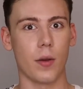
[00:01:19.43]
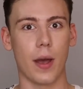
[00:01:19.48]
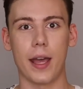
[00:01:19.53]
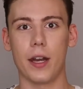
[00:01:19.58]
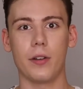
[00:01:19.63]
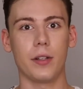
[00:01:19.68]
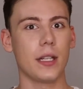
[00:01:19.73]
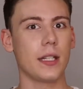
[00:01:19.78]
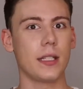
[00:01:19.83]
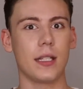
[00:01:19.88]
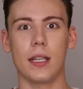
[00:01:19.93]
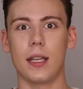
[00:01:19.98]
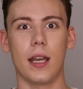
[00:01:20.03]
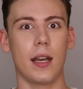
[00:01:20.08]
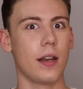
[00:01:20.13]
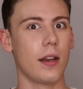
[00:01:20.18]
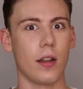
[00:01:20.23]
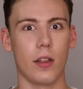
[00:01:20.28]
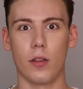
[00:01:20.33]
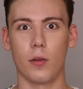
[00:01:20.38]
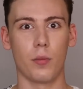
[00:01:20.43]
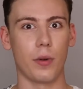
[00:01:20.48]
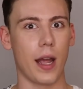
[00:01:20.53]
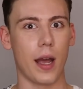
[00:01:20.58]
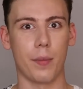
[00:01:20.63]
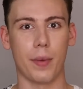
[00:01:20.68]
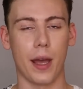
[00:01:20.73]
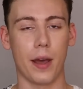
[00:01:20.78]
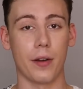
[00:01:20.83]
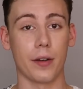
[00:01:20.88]
So I don't need to get another
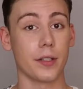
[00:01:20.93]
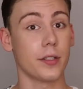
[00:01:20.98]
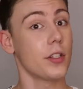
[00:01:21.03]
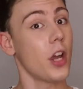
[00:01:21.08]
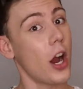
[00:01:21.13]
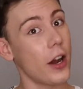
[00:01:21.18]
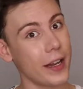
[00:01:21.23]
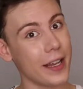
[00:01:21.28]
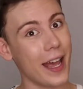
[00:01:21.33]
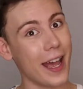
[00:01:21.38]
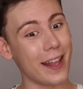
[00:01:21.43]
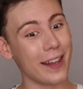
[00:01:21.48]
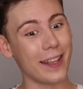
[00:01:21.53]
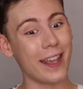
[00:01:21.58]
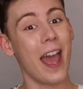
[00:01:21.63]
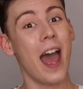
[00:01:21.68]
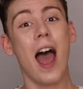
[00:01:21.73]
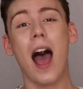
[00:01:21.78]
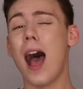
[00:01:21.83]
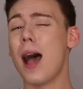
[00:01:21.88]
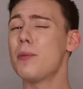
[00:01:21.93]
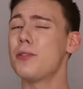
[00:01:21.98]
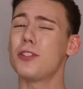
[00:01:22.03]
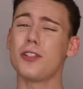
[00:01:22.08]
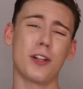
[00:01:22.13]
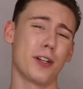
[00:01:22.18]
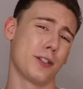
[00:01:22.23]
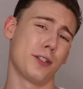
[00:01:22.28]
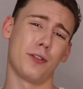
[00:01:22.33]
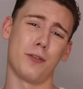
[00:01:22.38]
brow powder. Sorry, Kylie. I'm
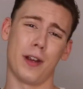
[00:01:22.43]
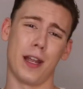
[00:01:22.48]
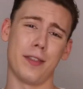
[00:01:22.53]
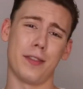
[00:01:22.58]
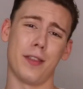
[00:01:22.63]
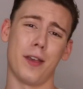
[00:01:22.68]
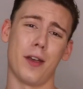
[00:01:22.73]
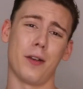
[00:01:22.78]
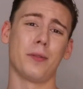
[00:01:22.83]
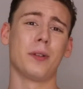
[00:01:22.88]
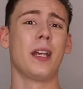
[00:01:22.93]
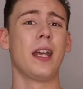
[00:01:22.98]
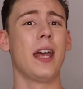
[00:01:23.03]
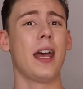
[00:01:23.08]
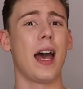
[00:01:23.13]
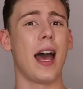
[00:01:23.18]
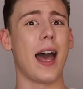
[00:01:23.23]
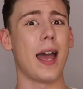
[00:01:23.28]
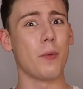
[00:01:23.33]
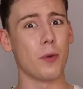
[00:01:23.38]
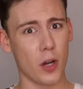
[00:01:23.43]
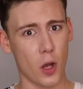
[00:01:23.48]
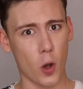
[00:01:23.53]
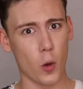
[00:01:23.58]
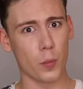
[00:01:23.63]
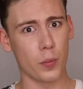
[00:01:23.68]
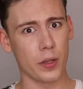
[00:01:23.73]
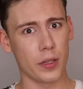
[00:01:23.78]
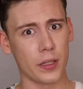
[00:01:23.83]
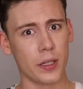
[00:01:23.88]
sure it's great though. I would
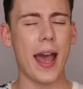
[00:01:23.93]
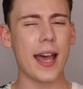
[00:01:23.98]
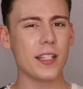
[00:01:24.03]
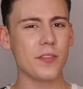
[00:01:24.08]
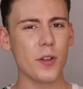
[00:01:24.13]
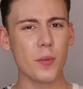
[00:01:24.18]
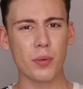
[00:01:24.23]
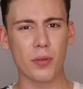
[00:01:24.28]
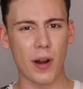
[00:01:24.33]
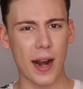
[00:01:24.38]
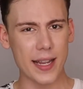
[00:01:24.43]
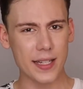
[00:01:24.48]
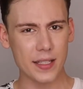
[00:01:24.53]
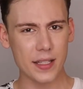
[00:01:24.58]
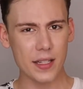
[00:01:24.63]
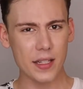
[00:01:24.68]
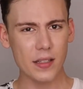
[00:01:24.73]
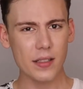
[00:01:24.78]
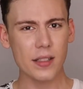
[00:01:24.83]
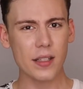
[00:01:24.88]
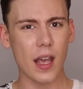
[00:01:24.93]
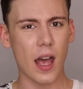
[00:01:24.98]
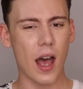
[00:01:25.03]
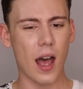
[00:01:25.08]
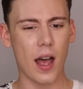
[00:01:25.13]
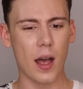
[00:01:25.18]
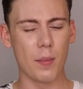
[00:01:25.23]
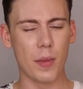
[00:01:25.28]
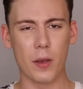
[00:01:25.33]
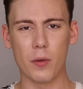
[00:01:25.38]
hope. So as for prices,
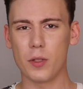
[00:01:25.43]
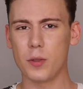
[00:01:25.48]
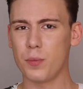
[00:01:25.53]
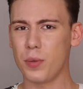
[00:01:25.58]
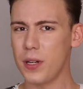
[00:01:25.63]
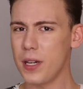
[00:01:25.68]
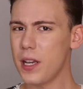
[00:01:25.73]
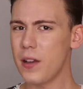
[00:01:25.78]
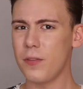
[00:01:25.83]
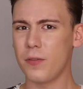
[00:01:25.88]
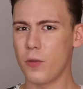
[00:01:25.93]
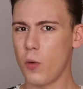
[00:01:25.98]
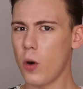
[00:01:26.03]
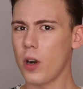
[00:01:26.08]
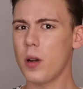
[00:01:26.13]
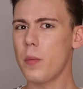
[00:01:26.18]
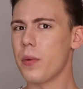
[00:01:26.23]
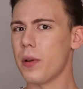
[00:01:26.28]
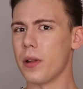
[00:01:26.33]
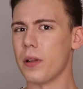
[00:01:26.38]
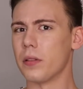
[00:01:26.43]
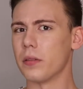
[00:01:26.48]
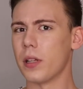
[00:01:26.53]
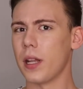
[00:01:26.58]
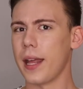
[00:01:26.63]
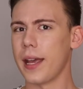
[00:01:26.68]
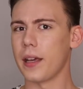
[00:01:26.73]
it was pretty affordable.